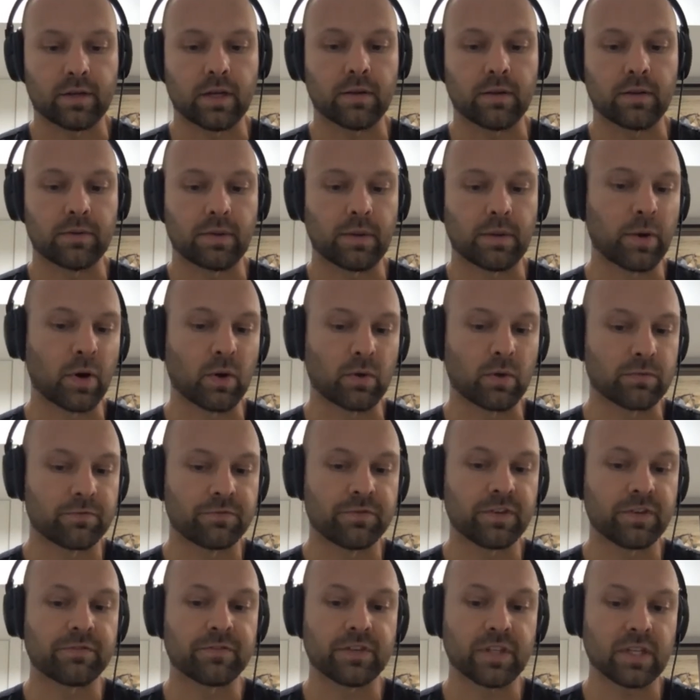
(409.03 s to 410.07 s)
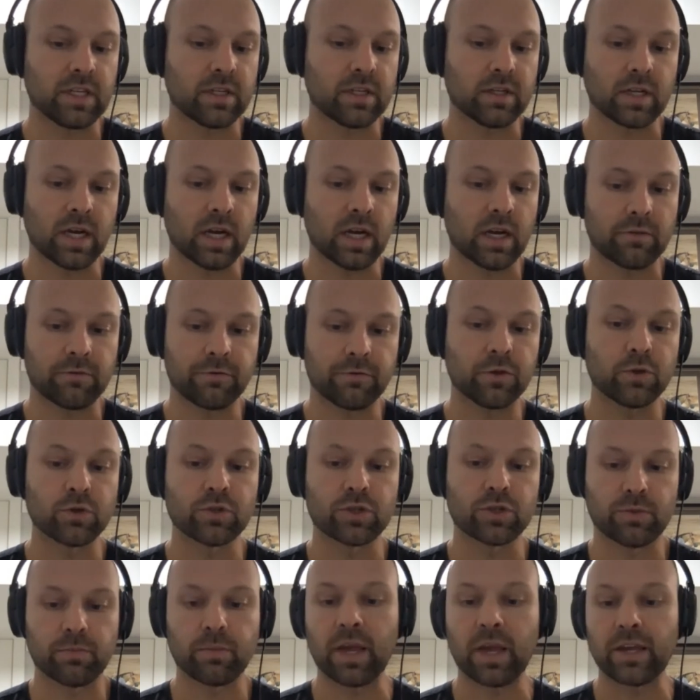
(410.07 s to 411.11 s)
about 15 kind of
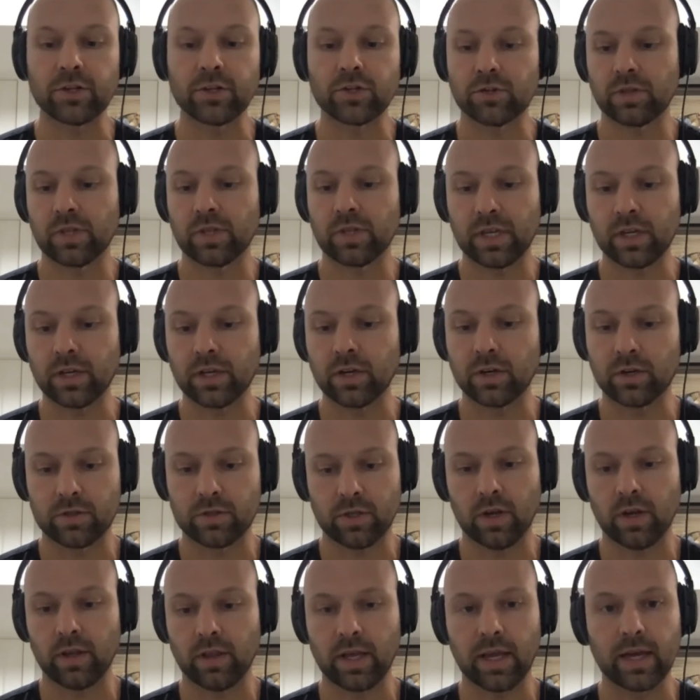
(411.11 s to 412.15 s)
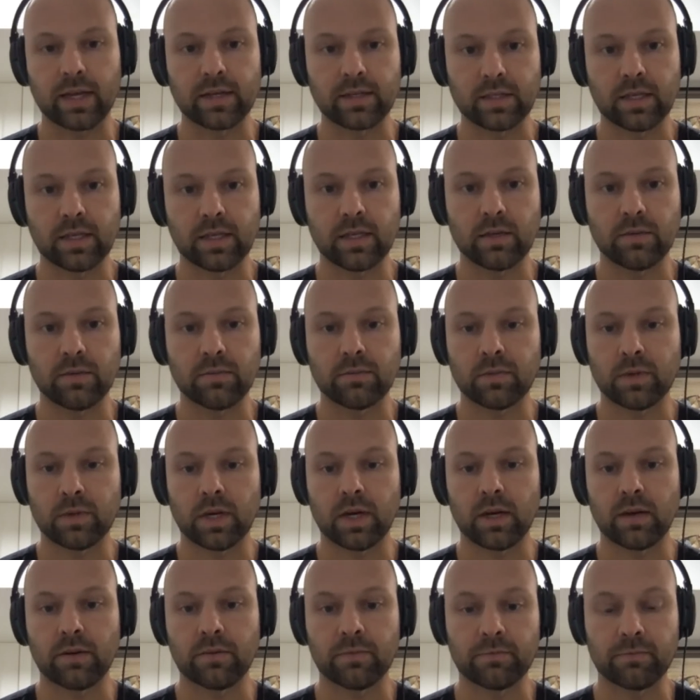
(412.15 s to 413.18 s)
future major leaguers on that team,
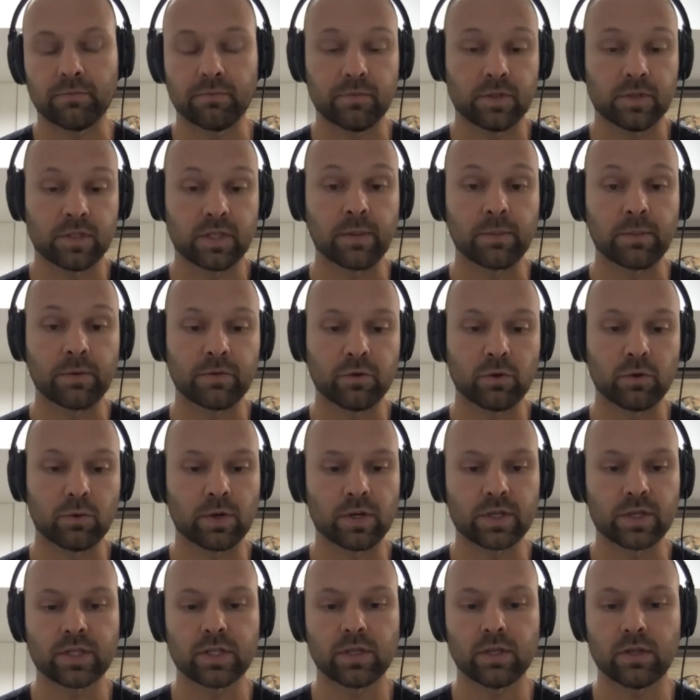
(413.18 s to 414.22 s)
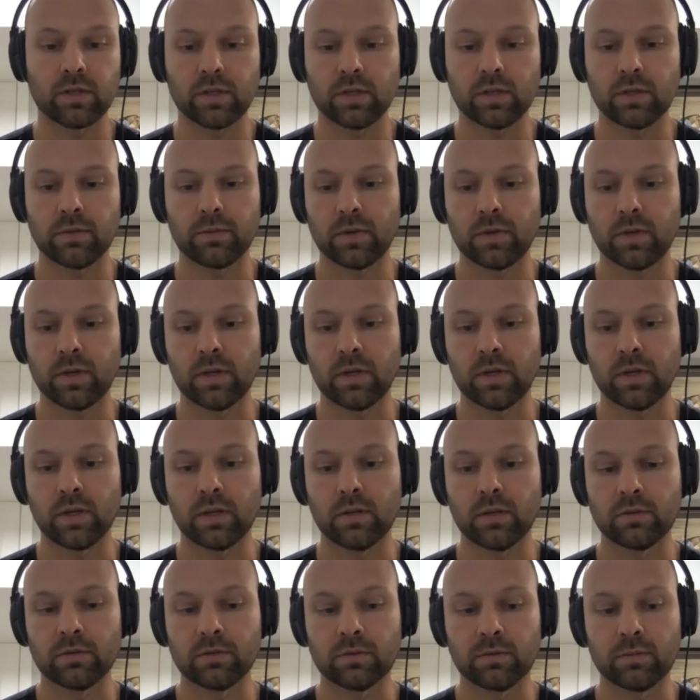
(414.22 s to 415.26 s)
some of whom are still
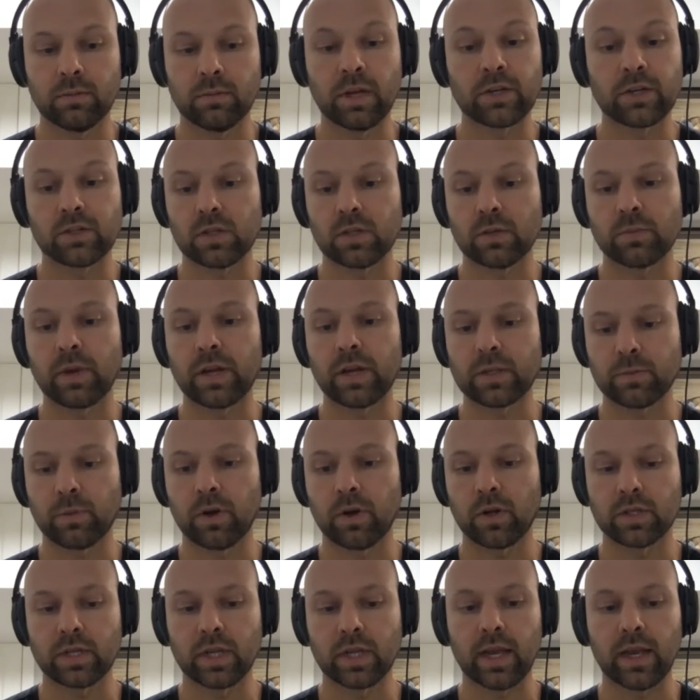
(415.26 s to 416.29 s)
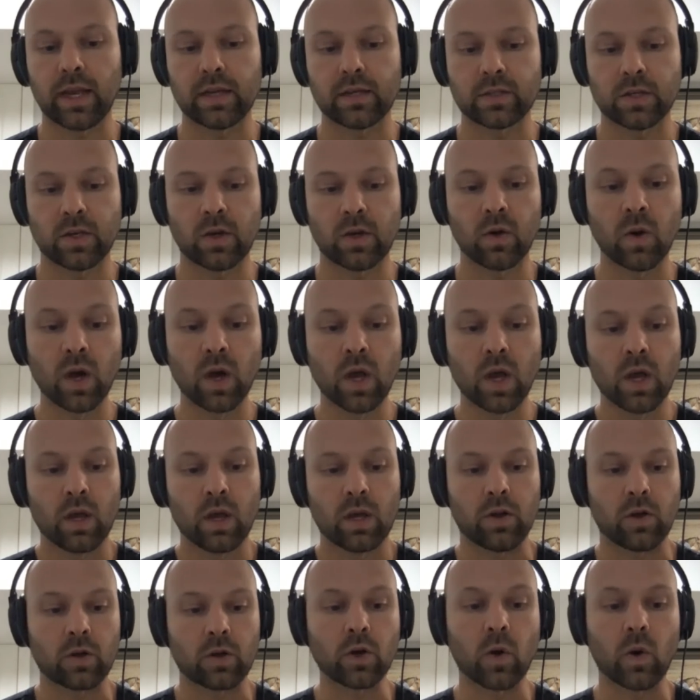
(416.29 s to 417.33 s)
in Major League Baseball today. So,
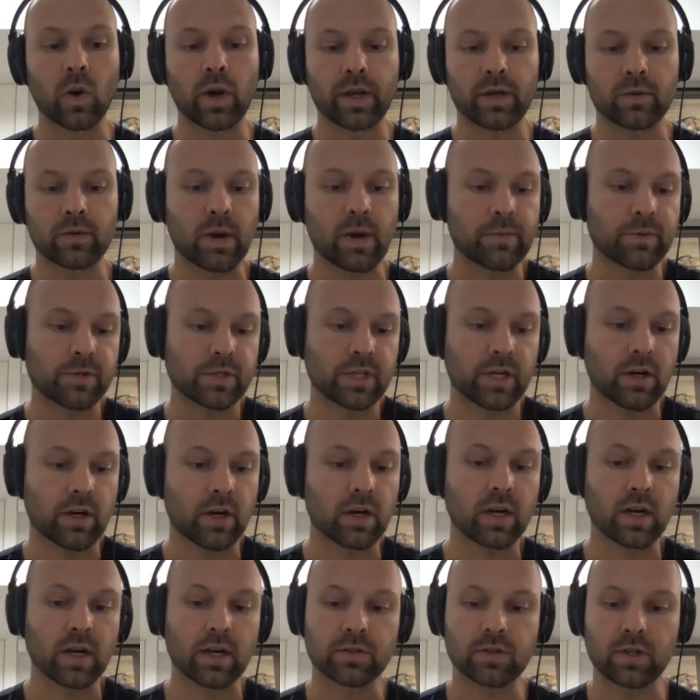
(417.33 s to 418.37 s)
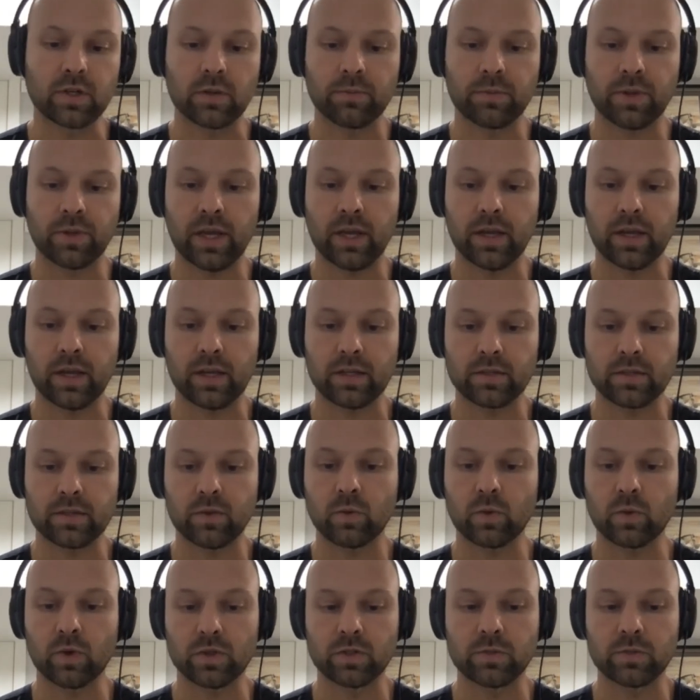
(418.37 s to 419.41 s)
going and representing our country and playing against the
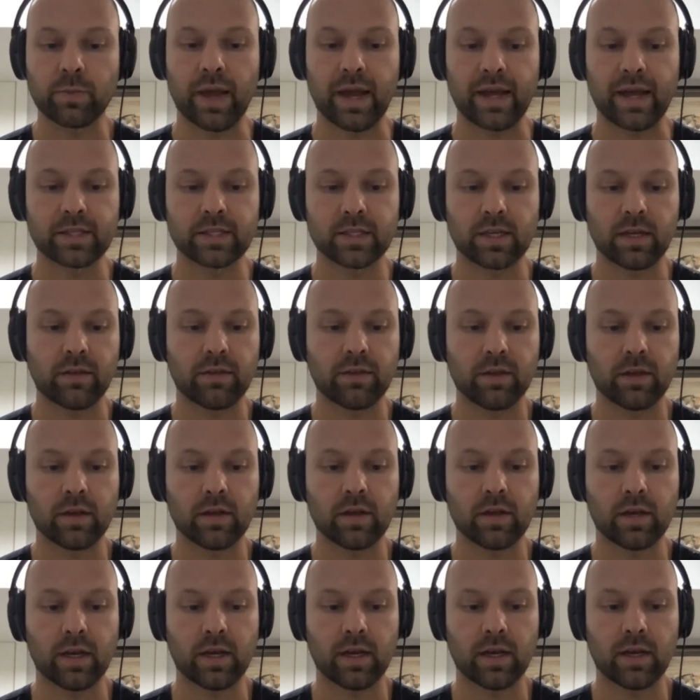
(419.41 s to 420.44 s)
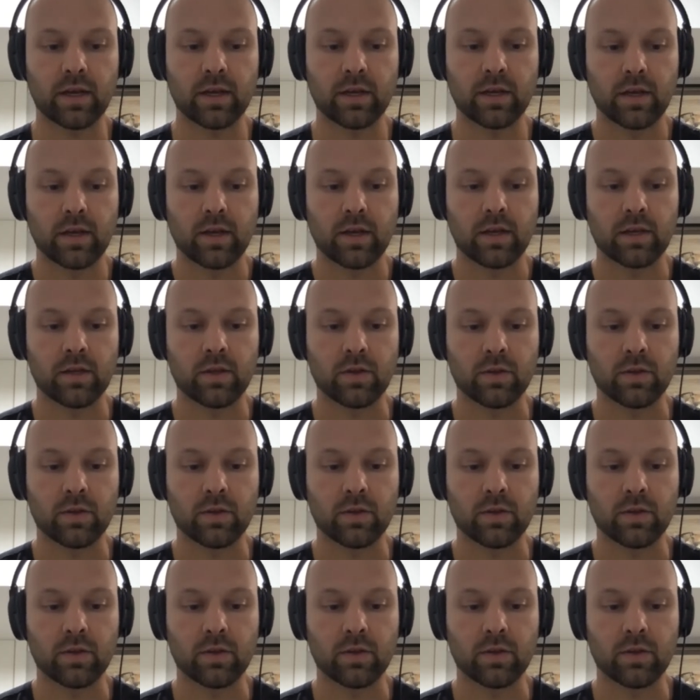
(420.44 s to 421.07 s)
world's best, I think the